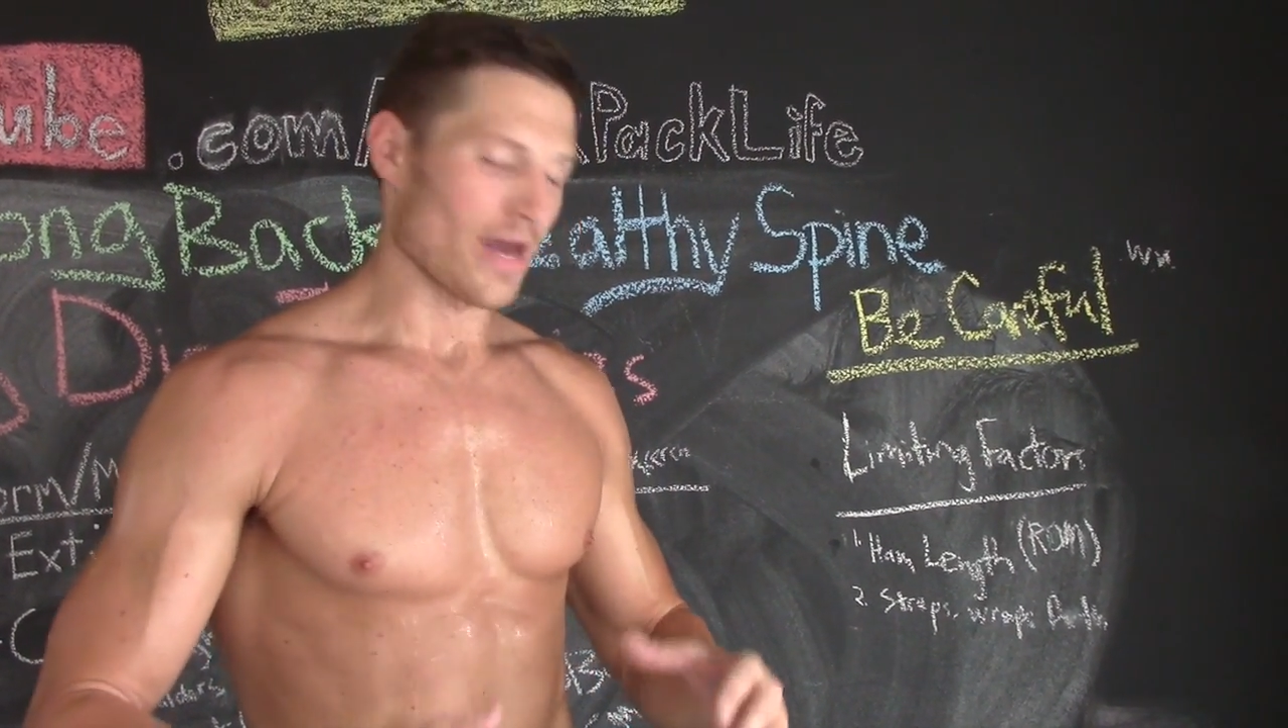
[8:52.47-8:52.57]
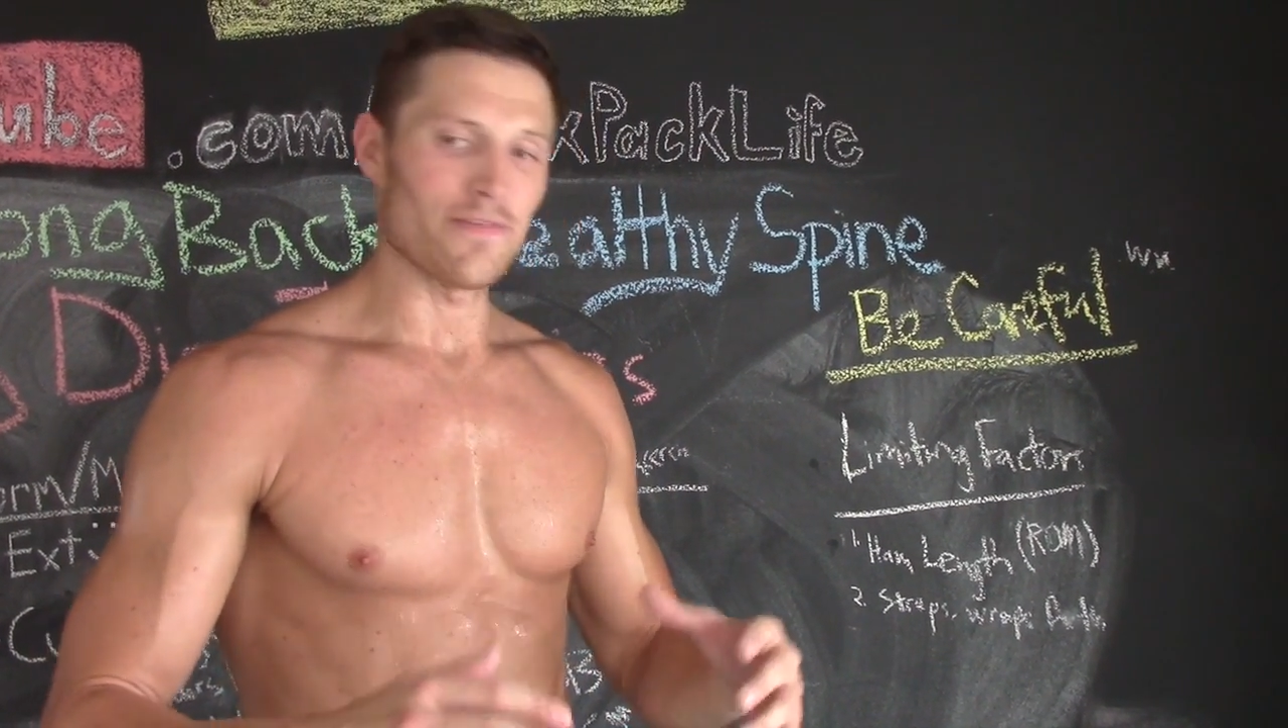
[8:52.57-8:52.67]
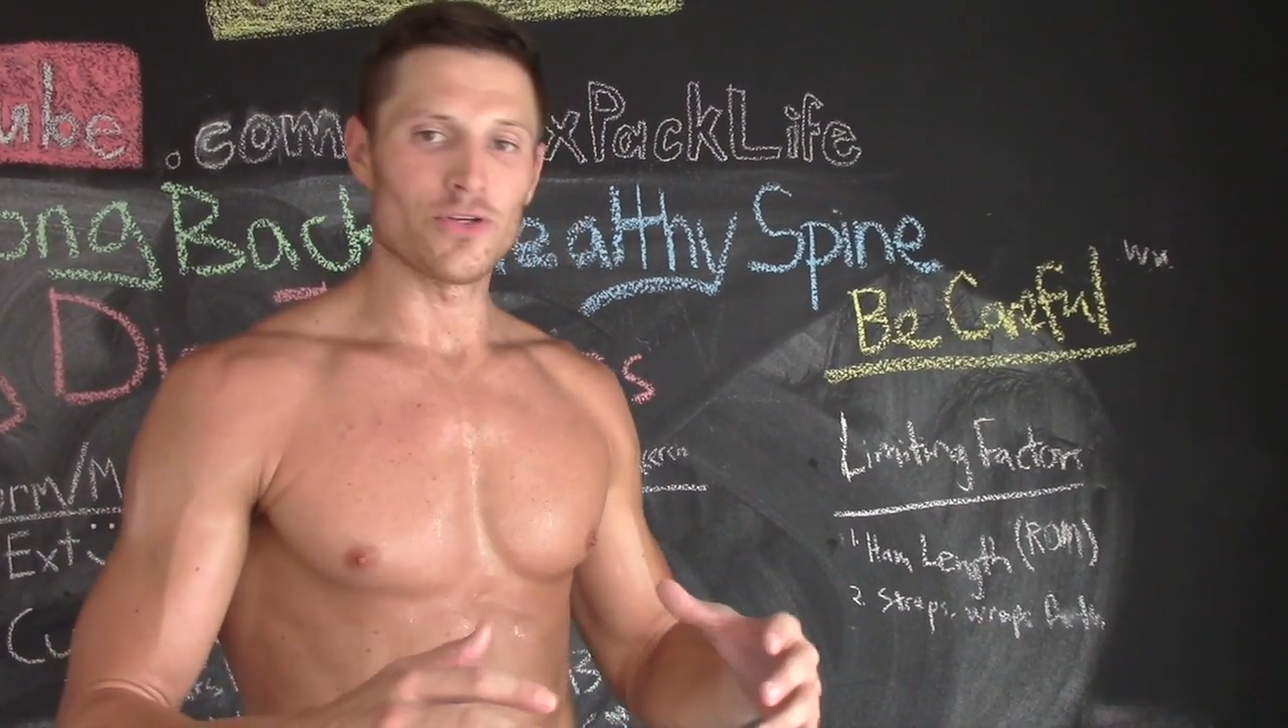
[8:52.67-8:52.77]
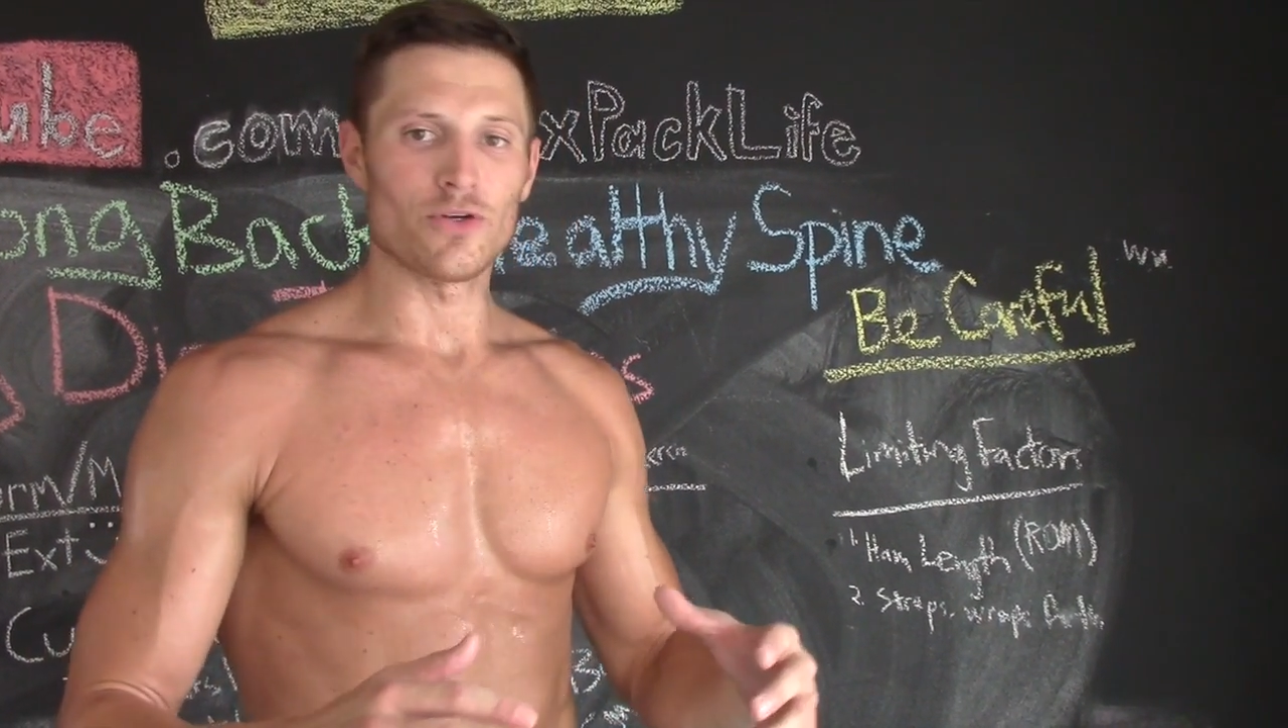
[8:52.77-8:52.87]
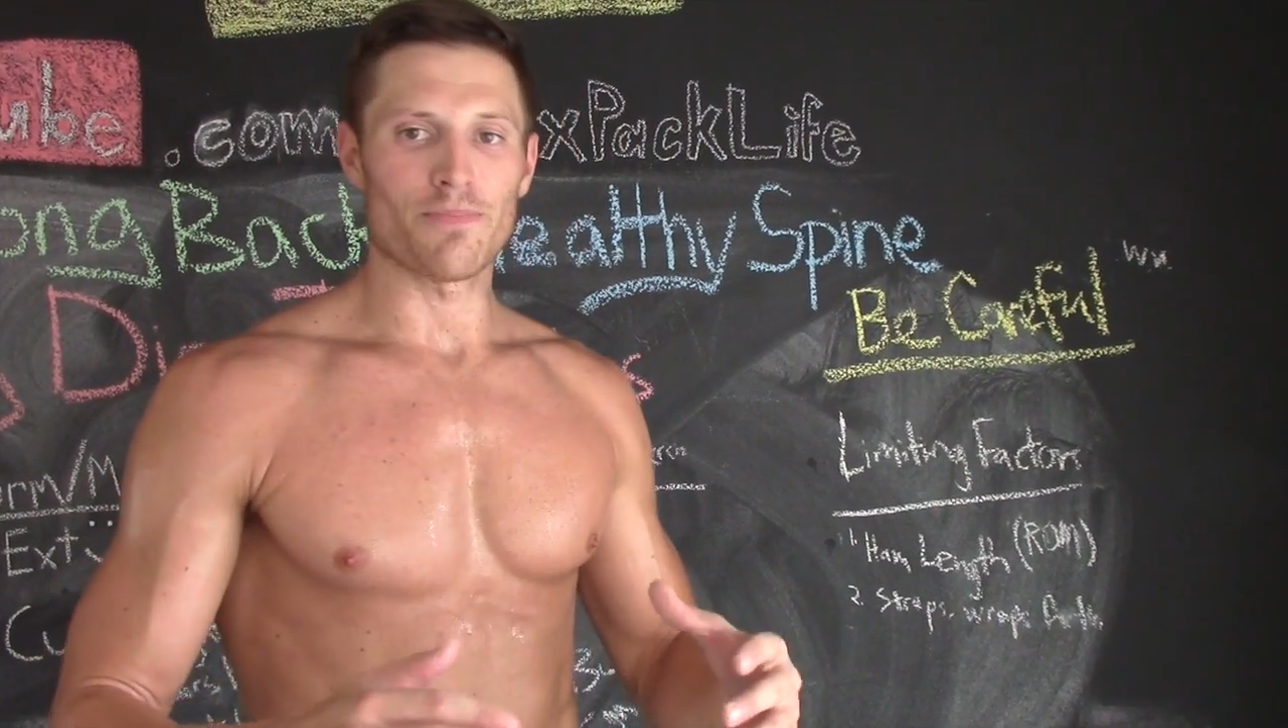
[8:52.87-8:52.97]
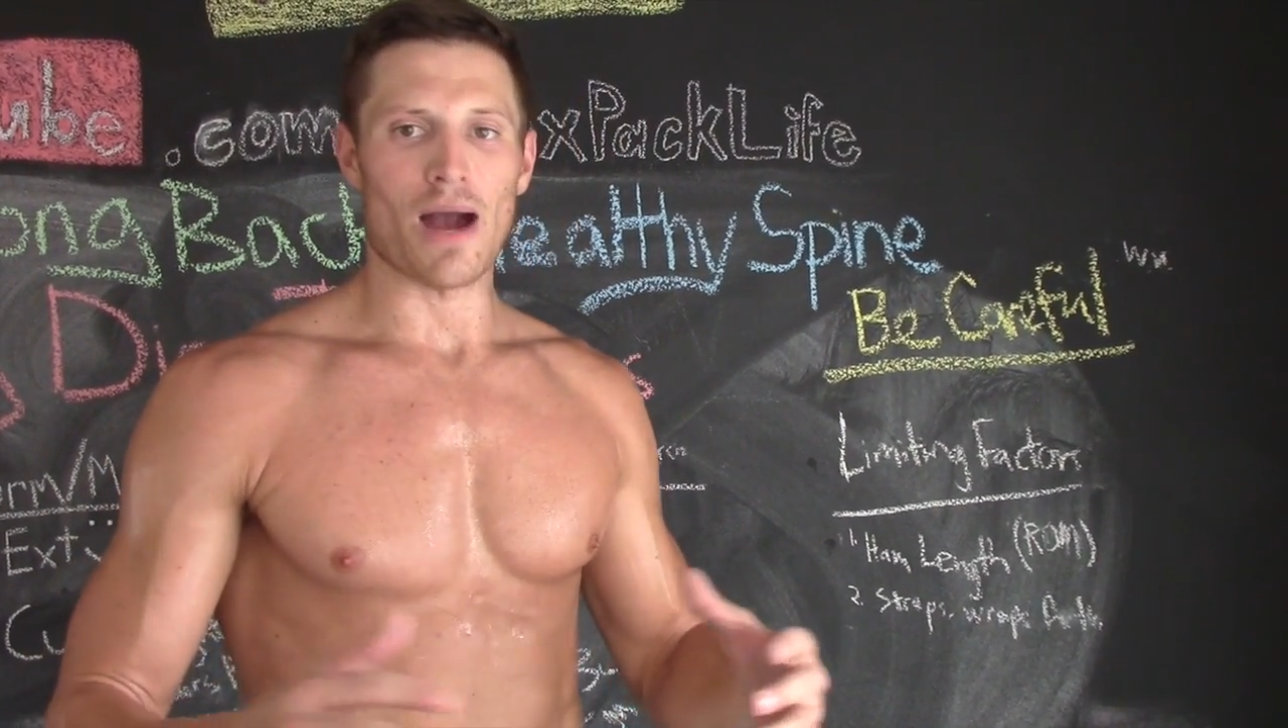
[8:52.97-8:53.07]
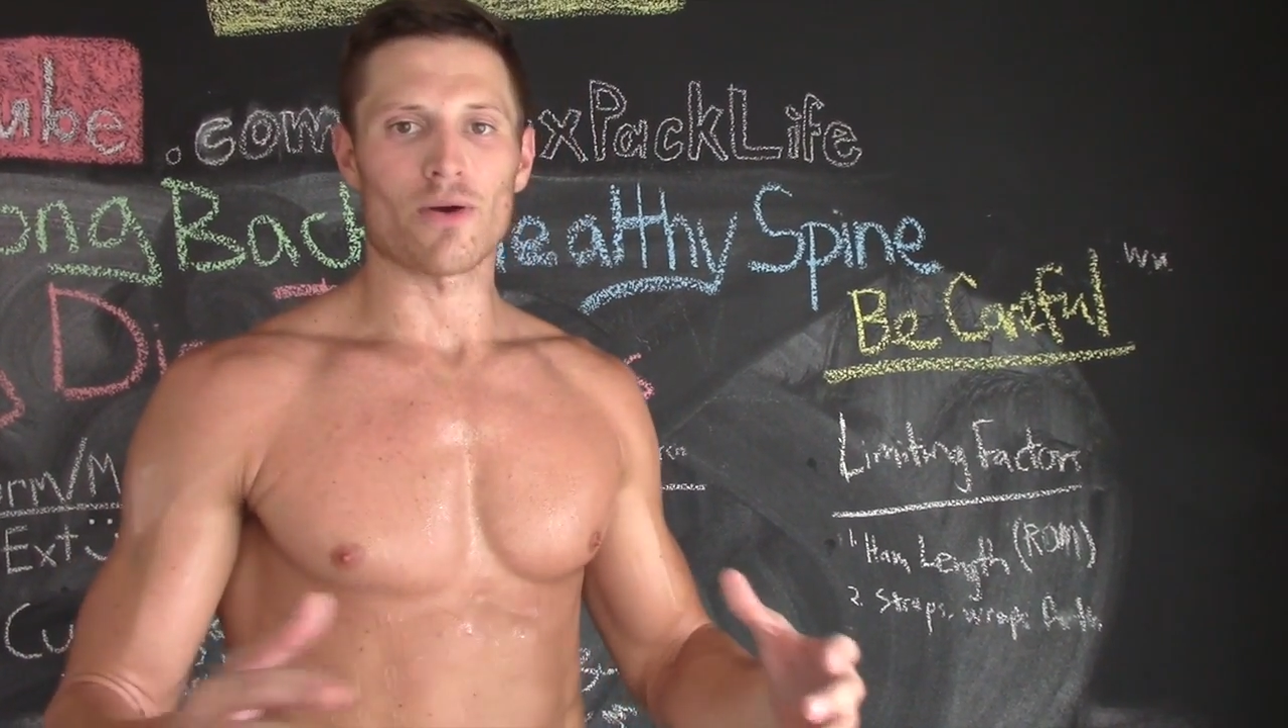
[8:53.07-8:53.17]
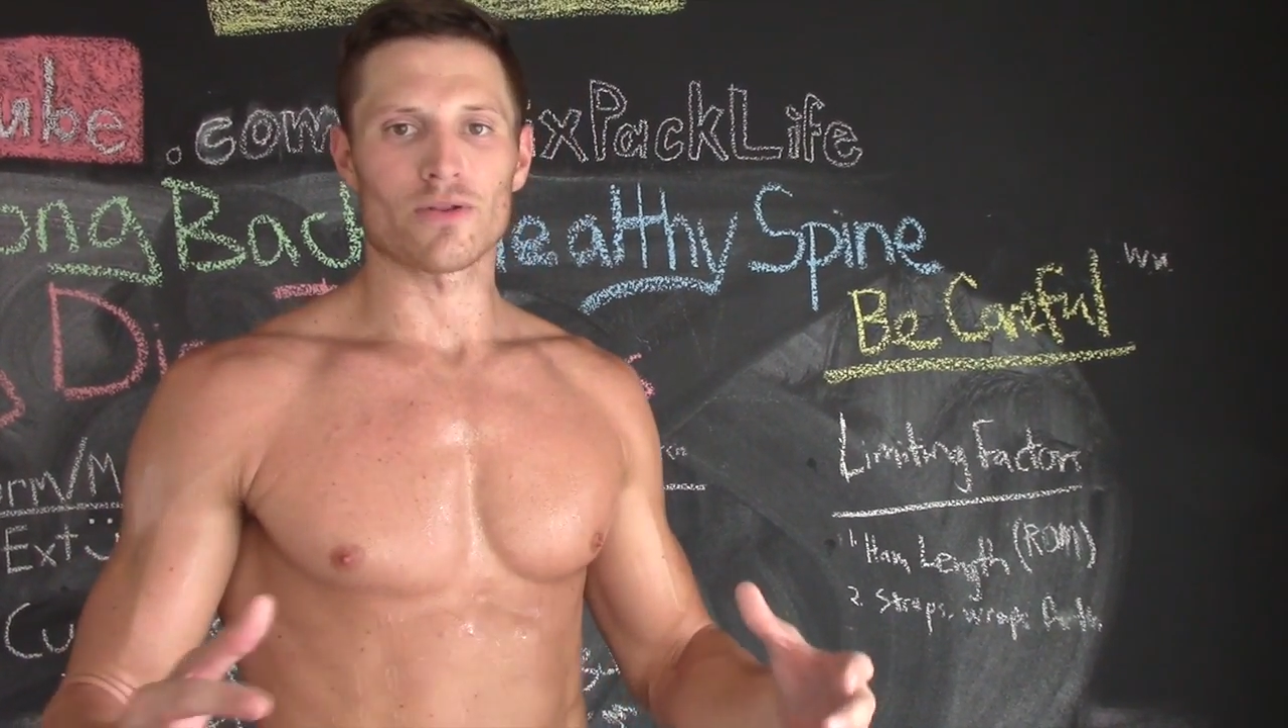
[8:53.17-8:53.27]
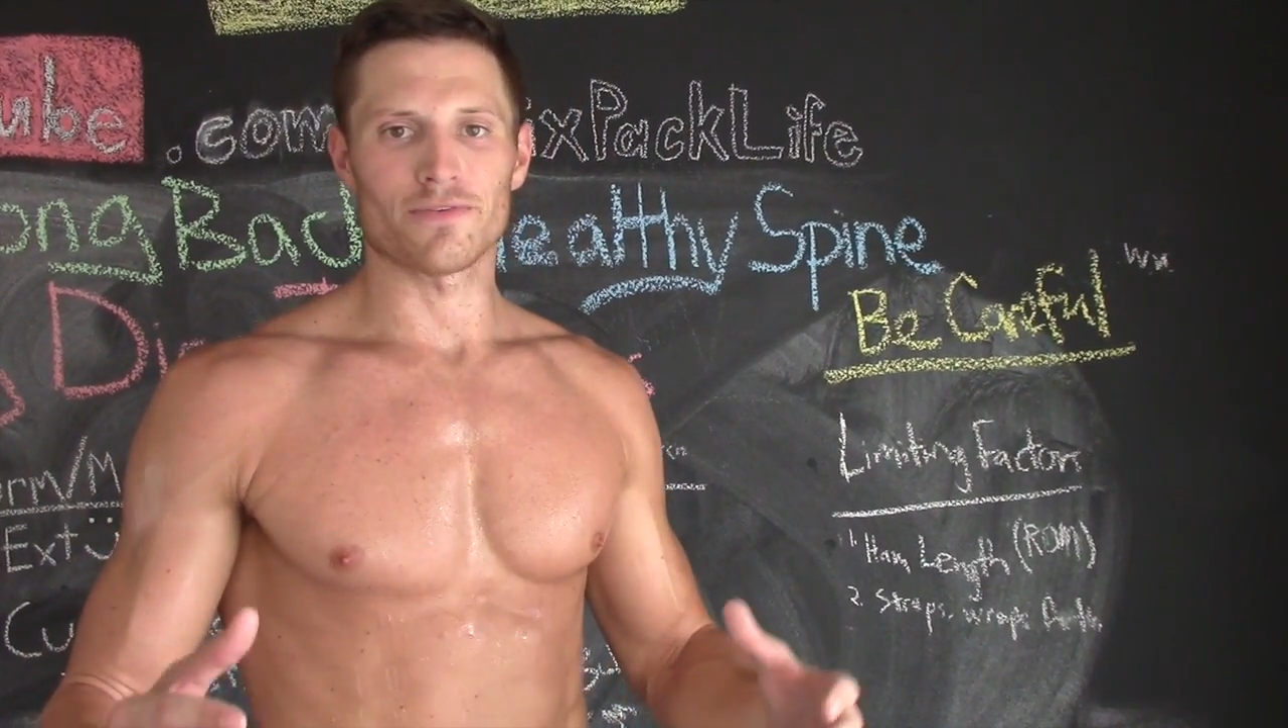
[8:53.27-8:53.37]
heavy-duty power